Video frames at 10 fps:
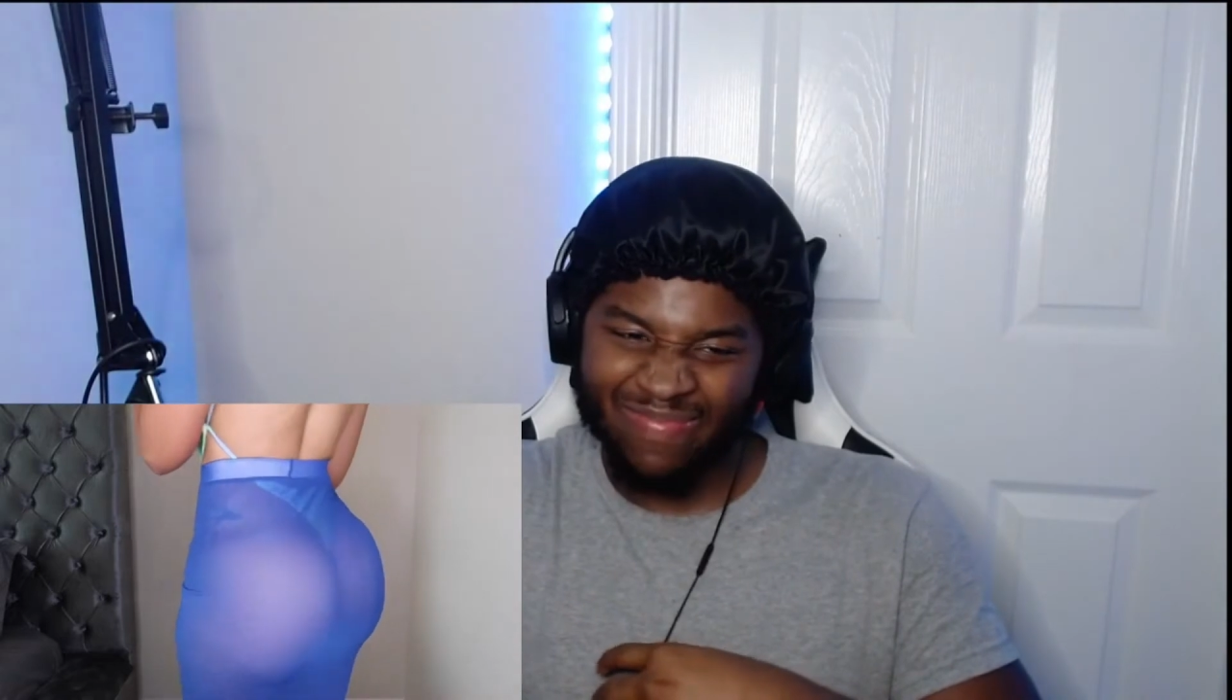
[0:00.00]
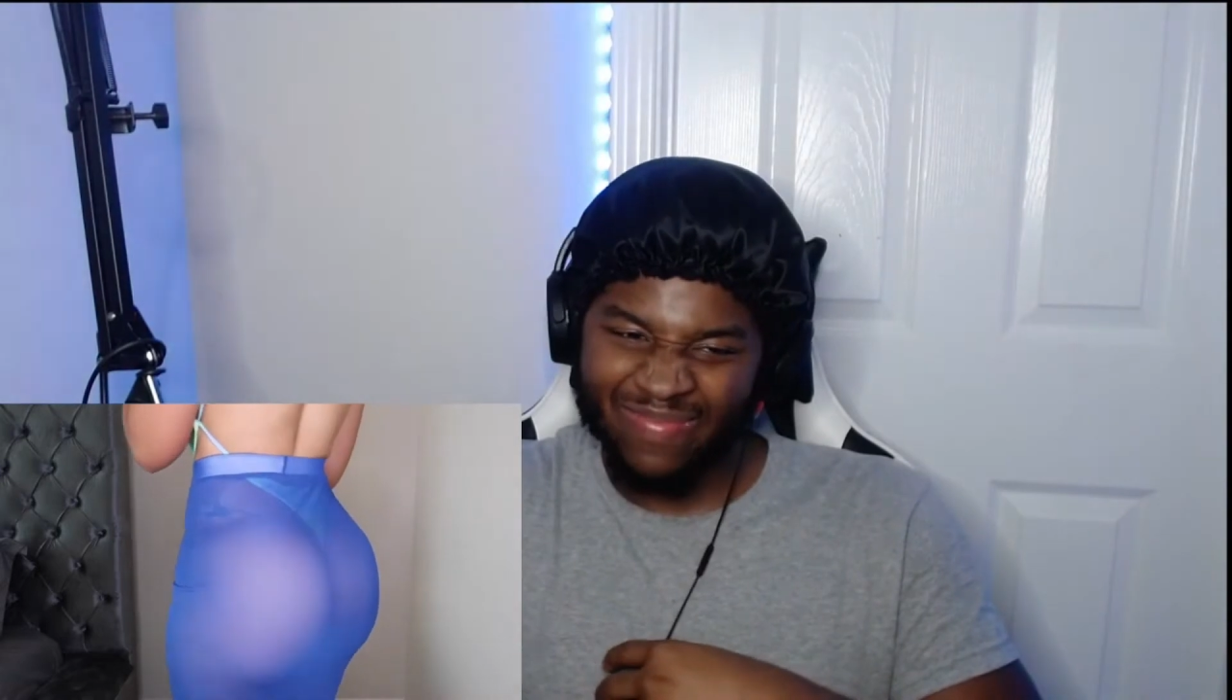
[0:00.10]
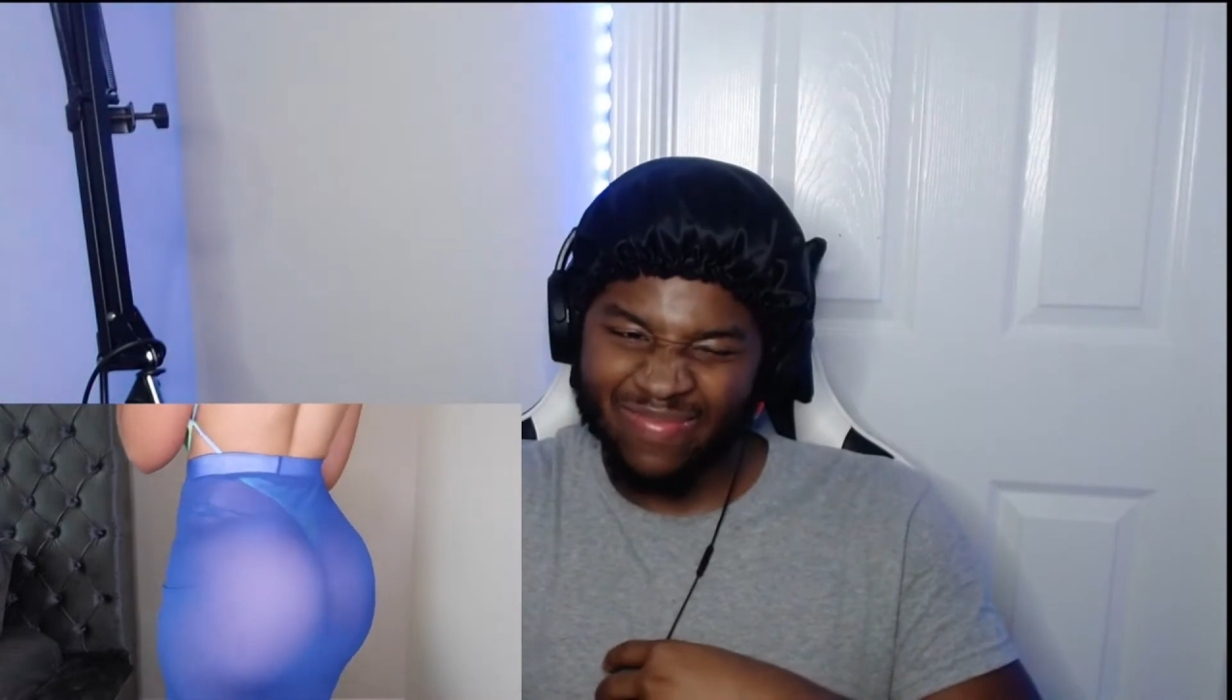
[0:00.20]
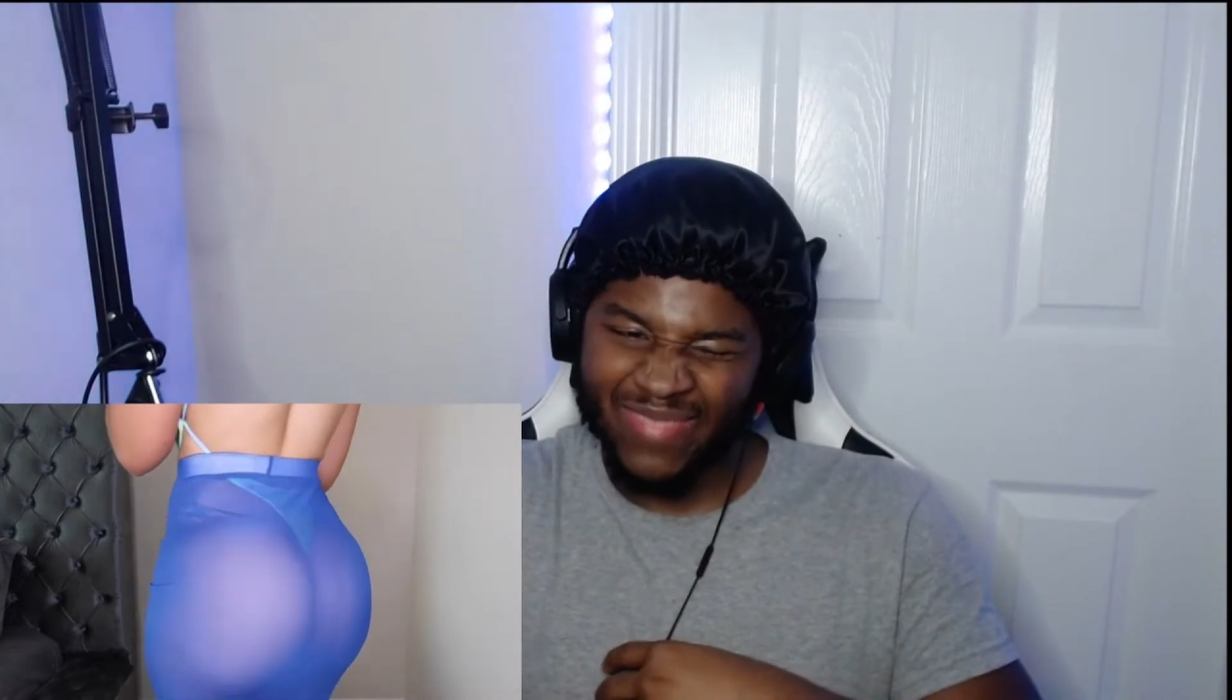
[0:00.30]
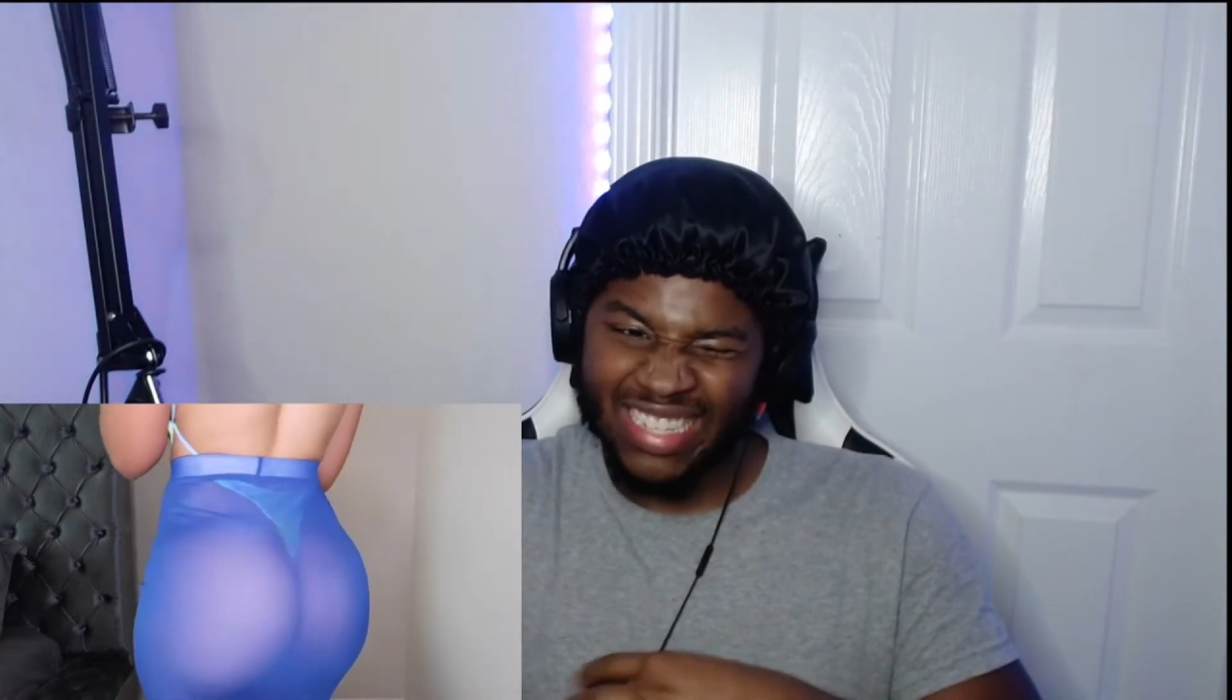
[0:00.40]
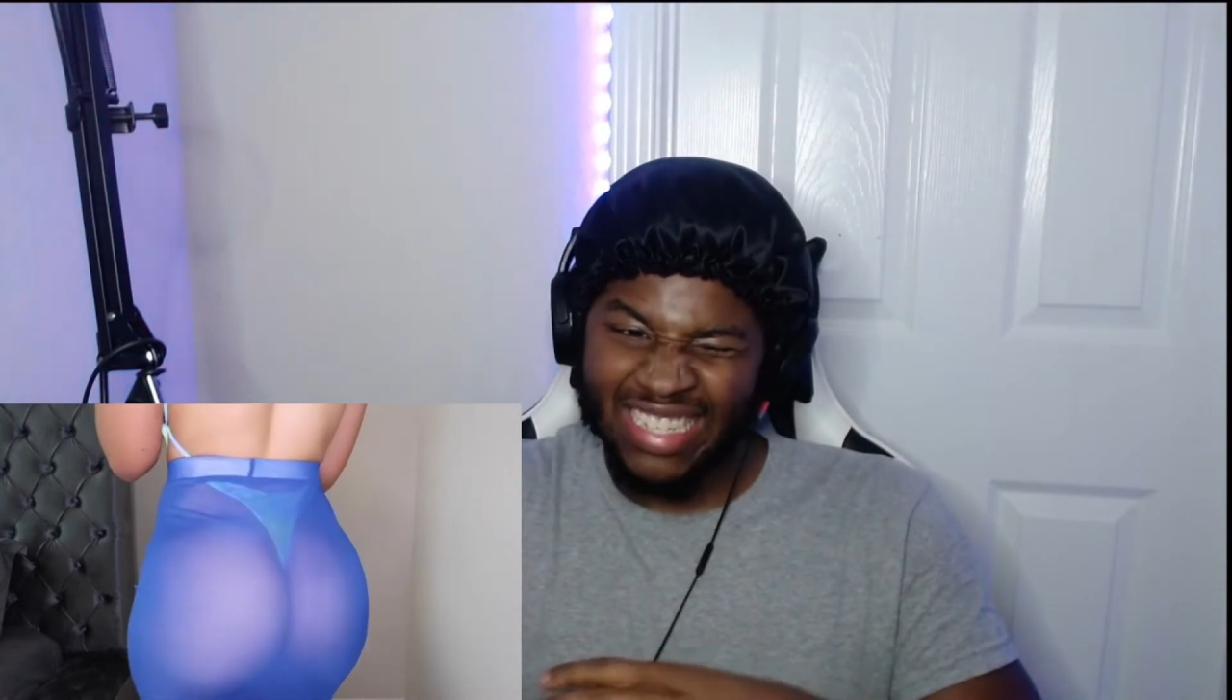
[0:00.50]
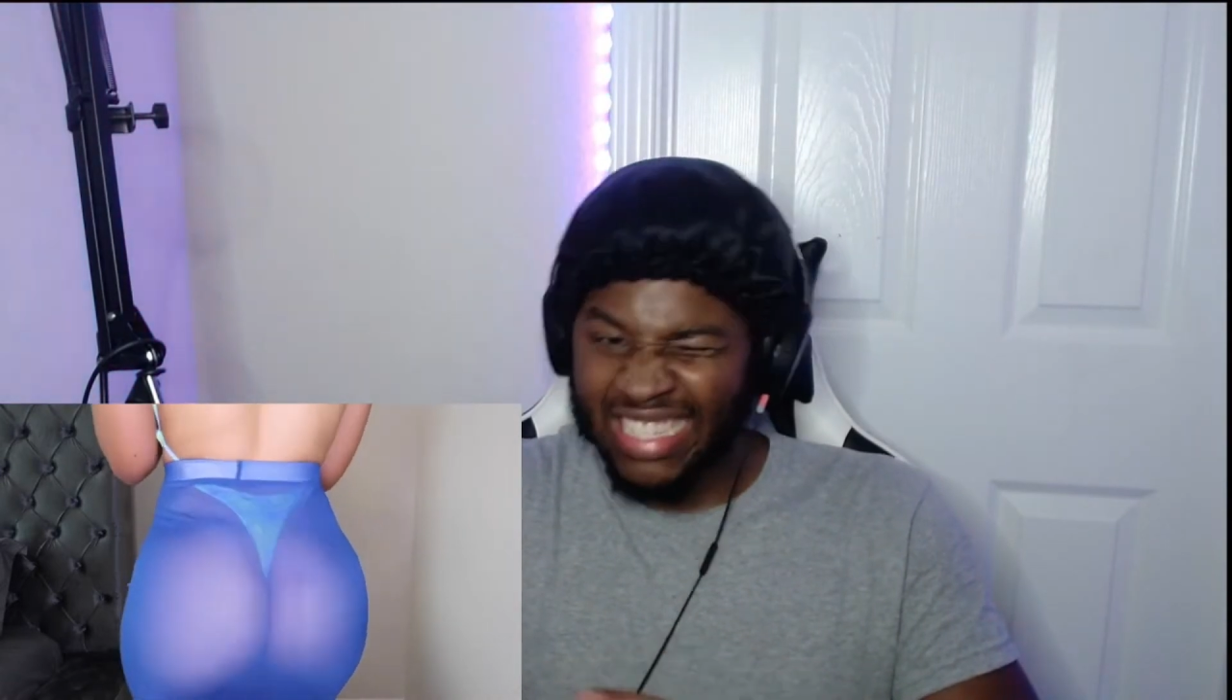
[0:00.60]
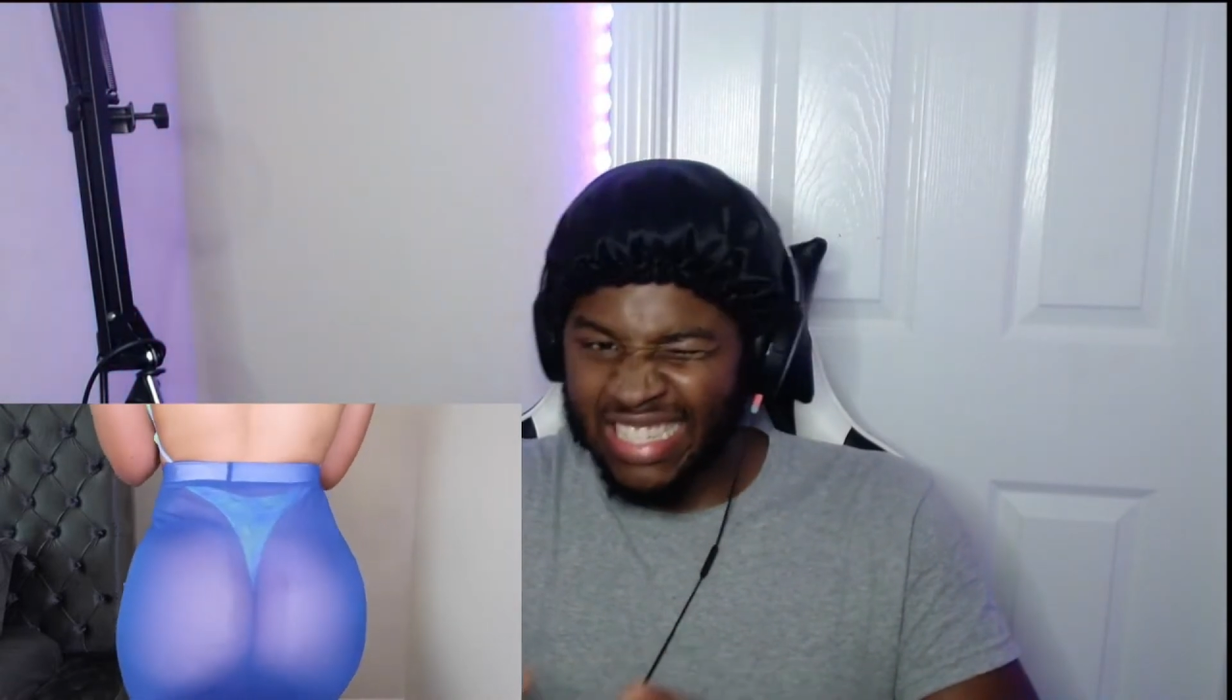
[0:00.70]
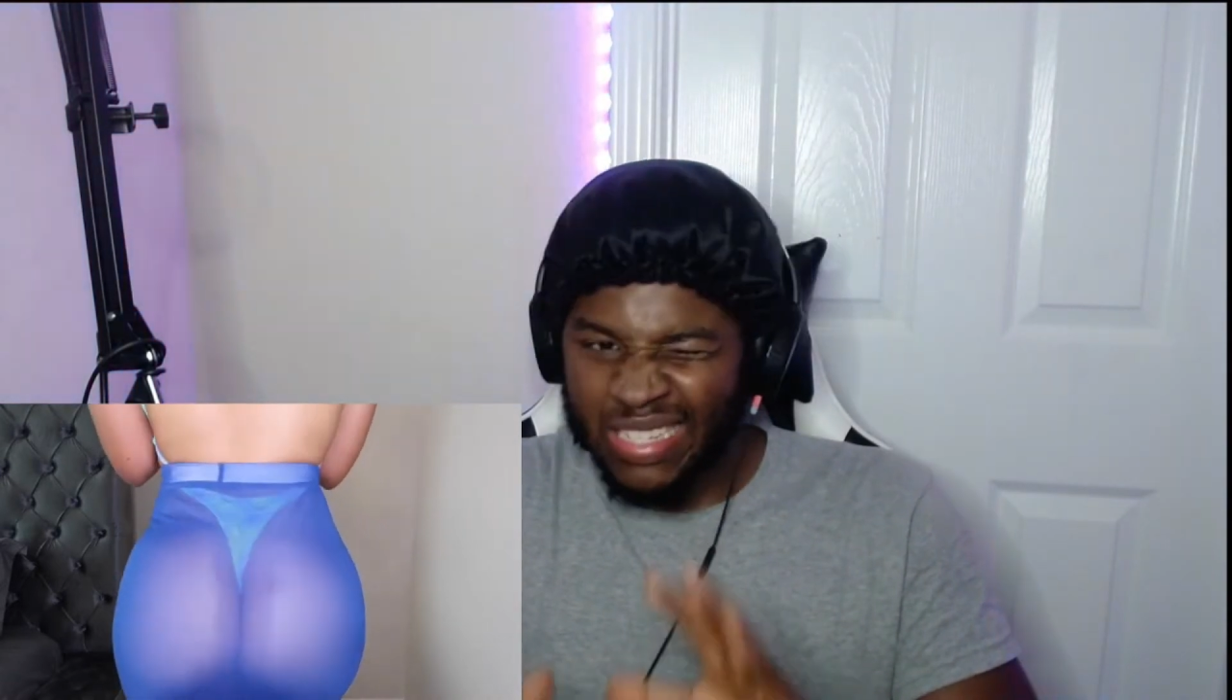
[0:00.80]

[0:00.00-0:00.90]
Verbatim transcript: high-laced.